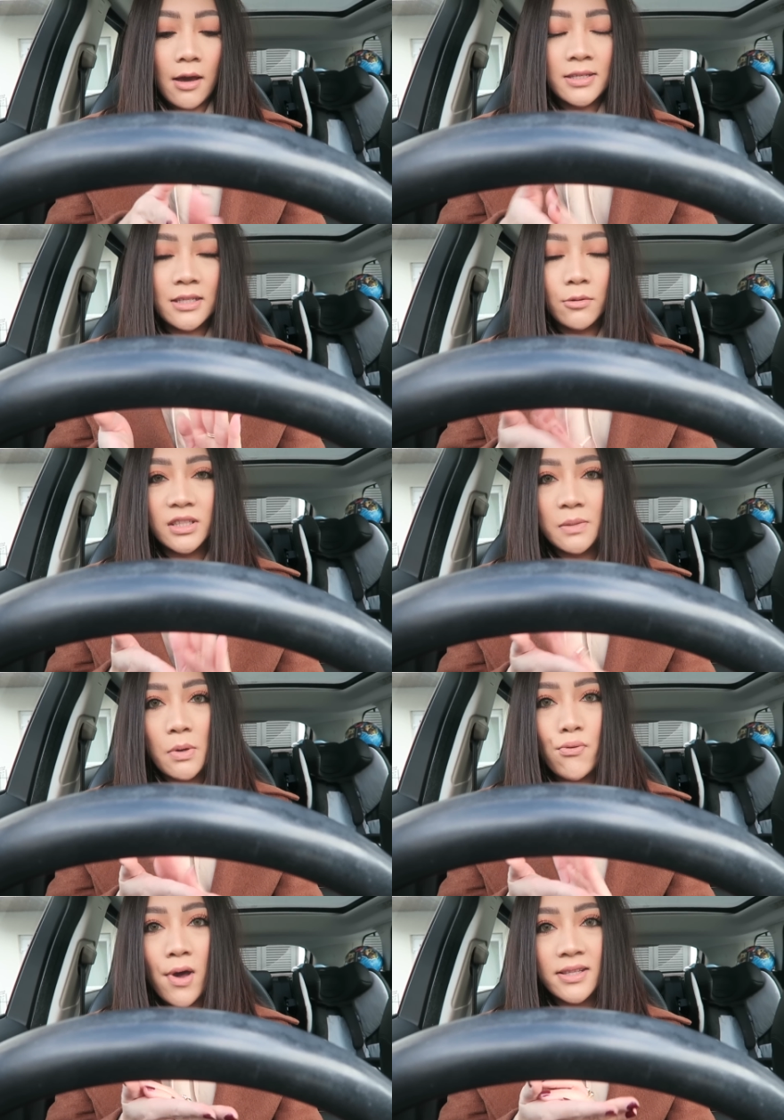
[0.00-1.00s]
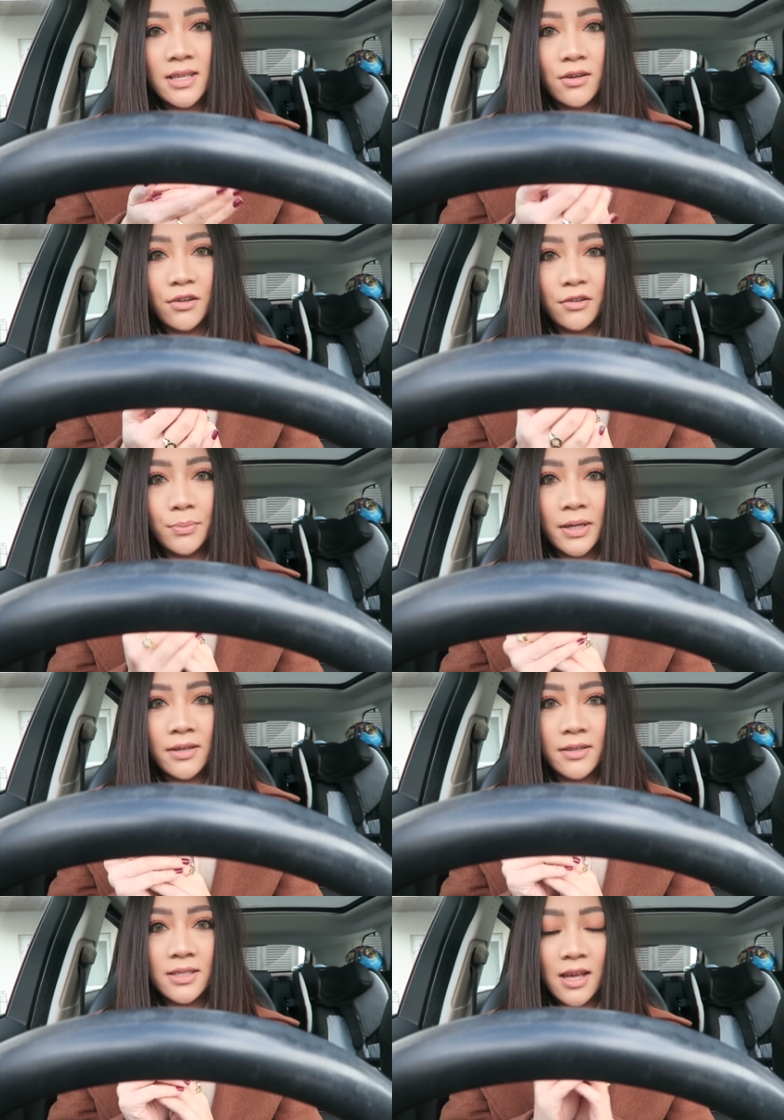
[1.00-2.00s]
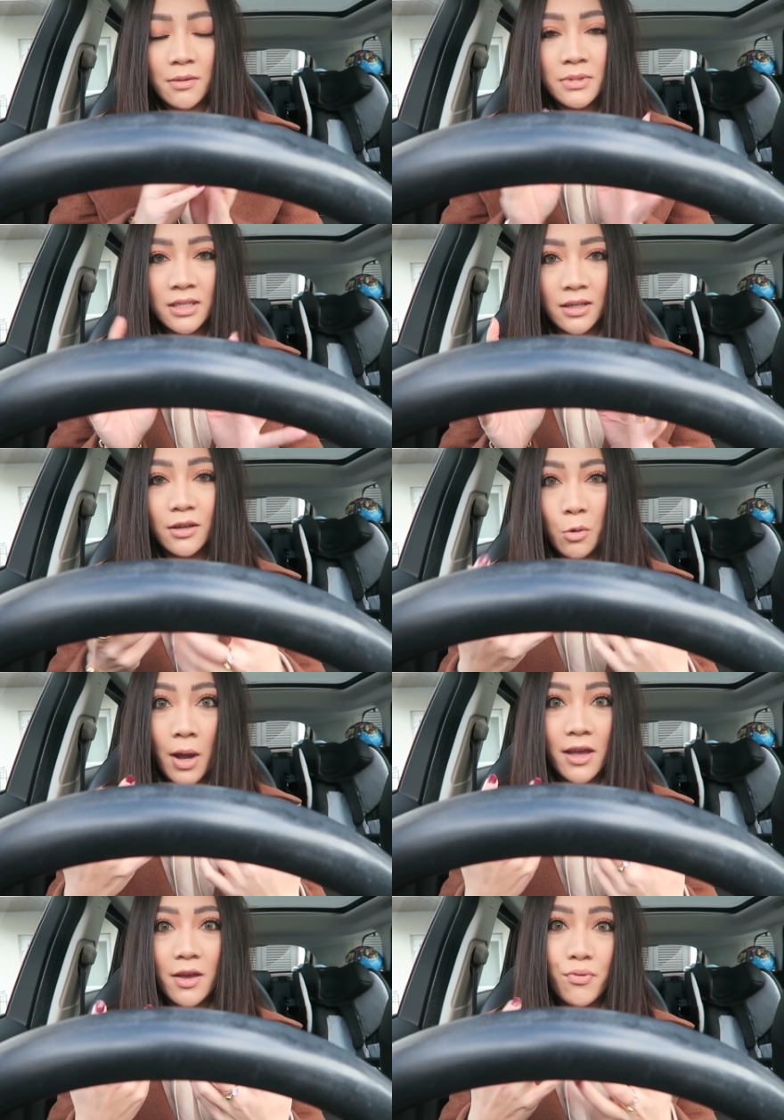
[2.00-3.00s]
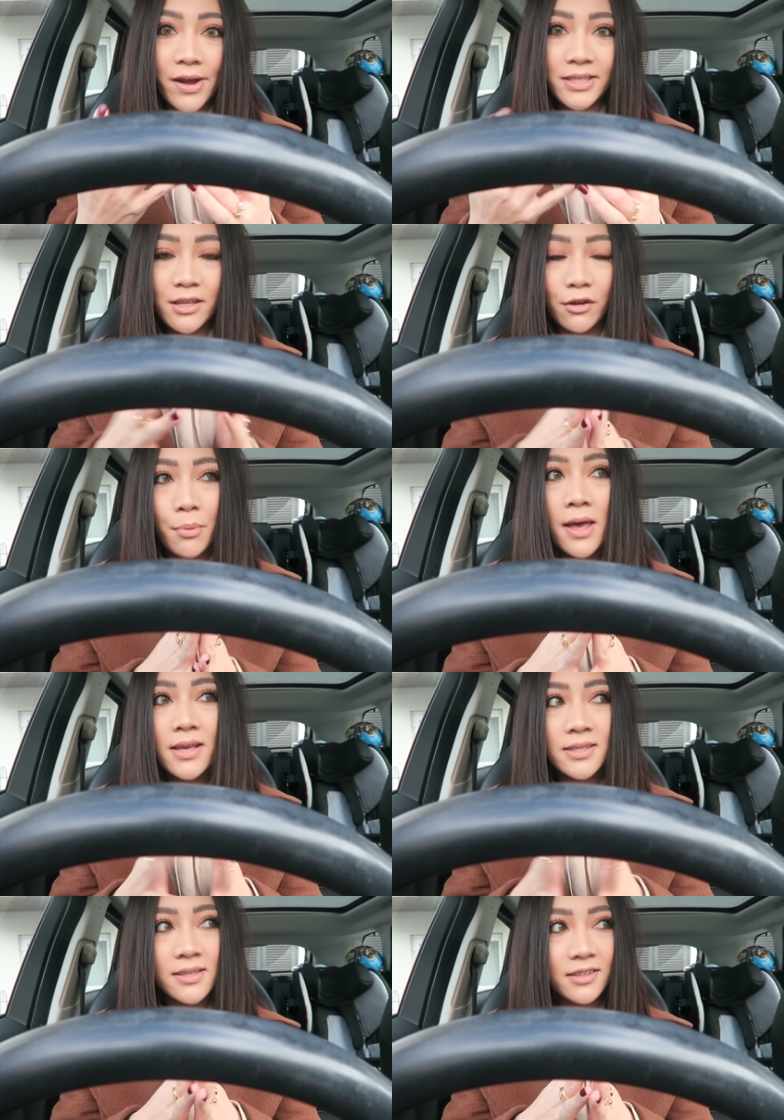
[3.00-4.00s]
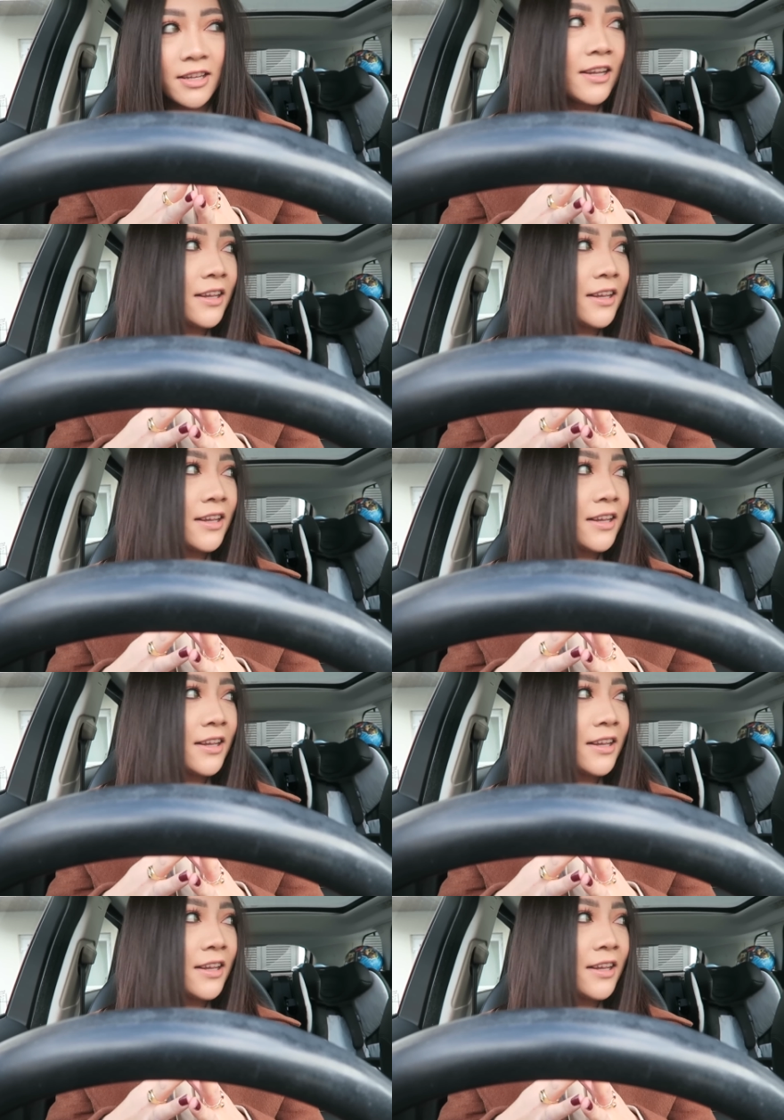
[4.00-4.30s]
I still want to be practical because I'm a, quite a practical person